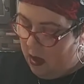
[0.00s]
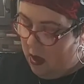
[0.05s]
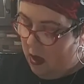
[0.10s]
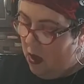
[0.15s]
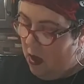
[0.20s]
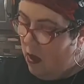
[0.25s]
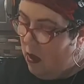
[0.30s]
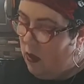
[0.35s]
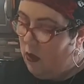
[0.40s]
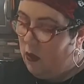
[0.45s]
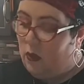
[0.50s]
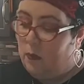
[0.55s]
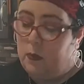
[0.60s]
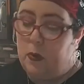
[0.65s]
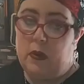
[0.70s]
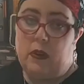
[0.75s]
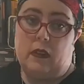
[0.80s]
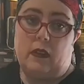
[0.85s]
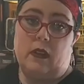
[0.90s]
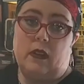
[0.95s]
You can put a
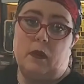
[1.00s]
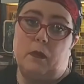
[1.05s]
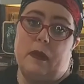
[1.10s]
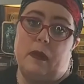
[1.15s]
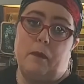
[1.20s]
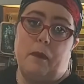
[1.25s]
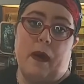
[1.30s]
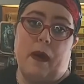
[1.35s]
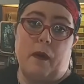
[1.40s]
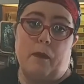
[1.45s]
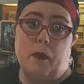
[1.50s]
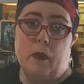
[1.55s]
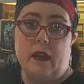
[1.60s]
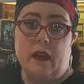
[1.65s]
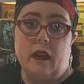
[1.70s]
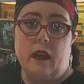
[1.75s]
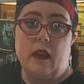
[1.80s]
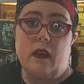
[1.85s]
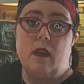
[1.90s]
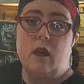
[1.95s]
little bit of
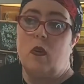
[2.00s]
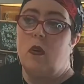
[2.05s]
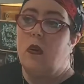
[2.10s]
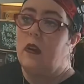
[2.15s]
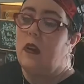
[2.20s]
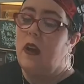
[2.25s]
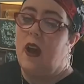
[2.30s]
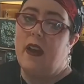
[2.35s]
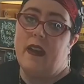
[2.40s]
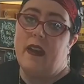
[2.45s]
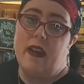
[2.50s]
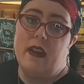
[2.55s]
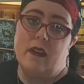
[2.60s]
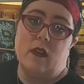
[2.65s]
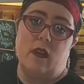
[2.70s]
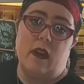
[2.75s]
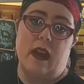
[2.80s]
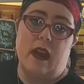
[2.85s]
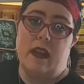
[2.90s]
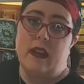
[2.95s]
paprika or cayenne or
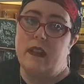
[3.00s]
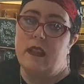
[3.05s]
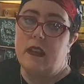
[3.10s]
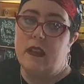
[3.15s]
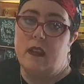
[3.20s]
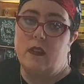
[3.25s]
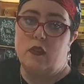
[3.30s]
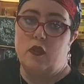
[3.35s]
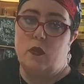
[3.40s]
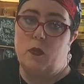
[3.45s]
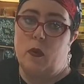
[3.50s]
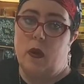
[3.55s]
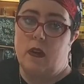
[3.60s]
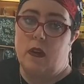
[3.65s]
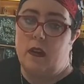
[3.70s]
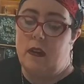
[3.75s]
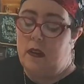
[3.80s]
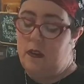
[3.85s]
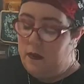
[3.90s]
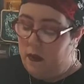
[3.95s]
anything else you want on
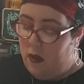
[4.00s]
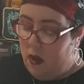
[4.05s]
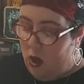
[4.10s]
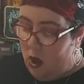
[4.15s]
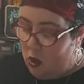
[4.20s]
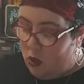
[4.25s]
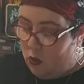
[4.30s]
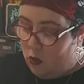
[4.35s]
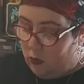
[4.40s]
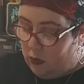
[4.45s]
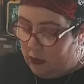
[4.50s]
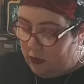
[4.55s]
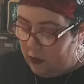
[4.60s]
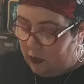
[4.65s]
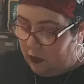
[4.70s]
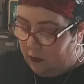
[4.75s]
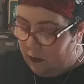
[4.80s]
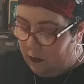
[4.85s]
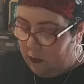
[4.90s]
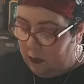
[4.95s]
it. You can serve
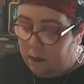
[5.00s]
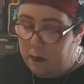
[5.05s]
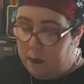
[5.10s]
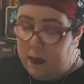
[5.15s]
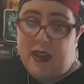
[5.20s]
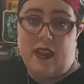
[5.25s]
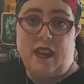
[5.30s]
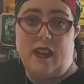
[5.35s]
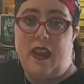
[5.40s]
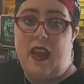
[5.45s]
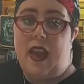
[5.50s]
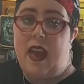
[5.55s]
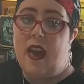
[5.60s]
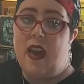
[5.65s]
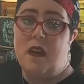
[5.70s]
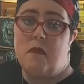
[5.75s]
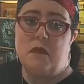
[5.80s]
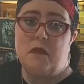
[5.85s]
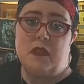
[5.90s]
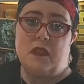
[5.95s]
it with bacon, ham,
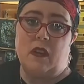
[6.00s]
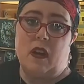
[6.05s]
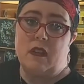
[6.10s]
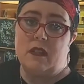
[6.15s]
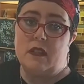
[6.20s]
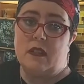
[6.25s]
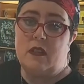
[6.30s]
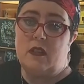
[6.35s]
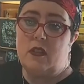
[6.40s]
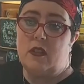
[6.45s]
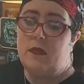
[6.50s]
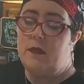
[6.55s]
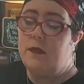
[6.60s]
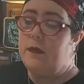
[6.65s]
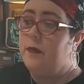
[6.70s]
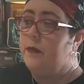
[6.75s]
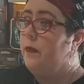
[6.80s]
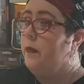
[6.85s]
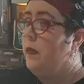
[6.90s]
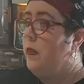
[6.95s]
sausage,
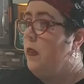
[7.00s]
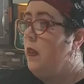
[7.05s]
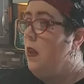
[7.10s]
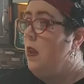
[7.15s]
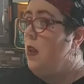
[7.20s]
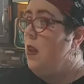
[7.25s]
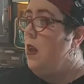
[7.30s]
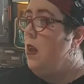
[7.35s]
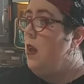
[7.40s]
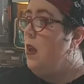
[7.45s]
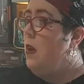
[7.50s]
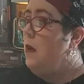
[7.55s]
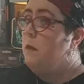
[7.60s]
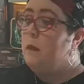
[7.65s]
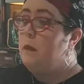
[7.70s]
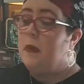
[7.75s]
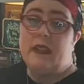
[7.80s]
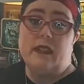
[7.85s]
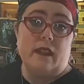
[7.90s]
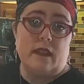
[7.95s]

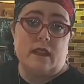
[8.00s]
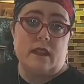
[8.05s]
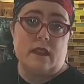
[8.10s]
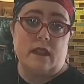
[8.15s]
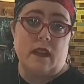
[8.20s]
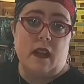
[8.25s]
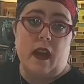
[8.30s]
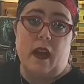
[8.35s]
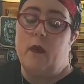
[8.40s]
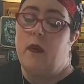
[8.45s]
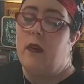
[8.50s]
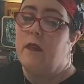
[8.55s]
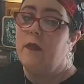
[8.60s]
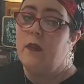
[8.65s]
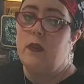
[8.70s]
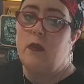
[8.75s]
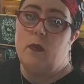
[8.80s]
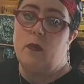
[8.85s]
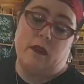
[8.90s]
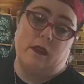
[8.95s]
meatless, however you
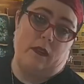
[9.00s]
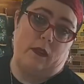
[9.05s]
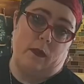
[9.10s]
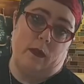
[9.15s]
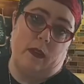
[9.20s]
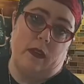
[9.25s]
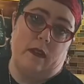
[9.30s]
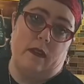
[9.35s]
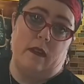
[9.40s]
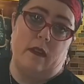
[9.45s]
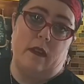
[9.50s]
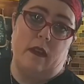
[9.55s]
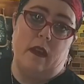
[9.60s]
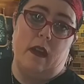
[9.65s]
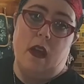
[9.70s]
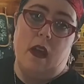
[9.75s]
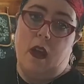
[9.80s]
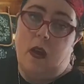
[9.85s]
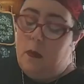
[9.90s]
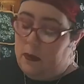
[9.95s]
want to do it.
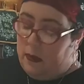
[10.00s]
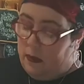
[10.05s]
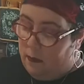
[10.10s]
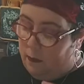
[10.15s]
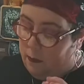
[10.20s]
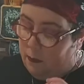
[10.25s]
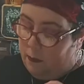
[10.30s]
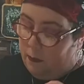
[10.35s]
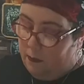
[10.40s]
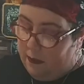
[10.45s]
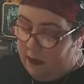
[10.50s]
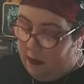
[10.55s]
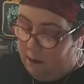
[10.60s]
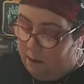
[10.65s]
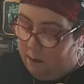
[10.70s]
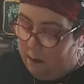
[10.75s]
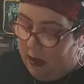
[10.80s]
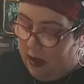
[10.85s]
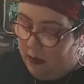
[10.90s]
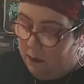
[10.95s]
The
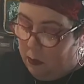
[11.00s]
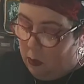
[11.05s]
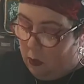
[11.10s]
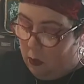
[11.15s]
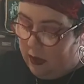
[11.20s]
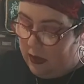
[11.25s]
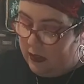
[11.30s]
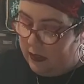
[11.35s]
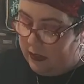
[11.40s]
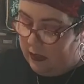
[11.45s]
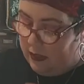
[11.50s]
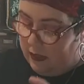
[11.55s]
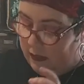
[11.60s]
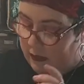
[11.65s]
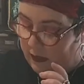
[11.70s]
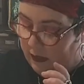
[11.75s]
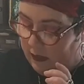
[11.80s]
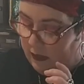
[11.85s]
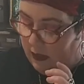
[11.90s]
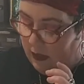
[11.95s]
main point is
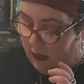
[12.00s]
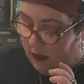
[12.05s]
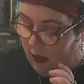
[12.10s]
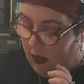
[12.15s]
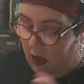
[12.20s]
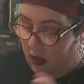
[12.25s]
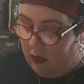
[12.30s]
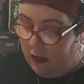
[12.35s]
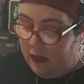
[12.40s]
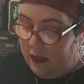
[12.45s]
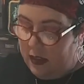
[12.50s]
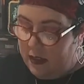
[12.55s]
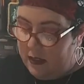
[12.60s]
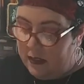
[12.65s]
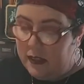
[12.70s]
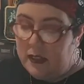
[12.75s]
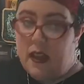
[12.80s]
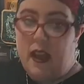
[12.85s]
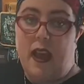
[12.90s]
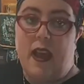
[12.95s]
the
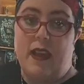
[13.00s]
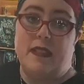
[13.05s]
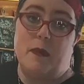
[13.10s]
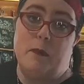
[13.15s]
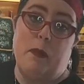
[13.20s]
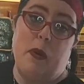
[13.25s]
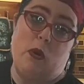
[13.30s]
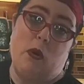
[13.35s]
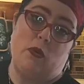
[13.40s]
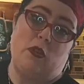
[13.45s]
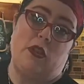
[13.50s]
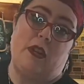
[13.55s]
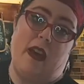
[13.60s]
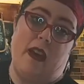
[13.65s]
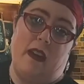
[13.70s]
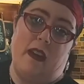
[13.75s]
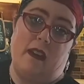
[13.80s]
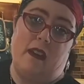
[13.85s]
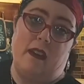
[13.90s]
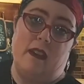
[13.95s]
hollandaise and the poached egg.
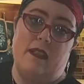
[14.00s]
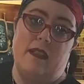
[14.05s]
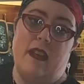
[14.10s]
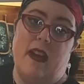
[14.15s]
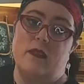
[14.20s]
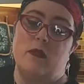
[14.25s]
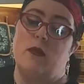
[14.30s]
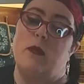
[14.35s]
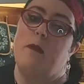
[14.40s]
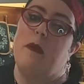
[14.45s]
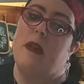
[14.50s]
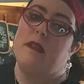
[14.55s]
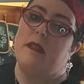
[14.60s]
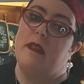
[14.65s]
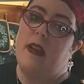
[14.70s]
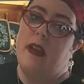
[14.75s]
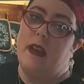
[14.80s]
That's what makes an Eggs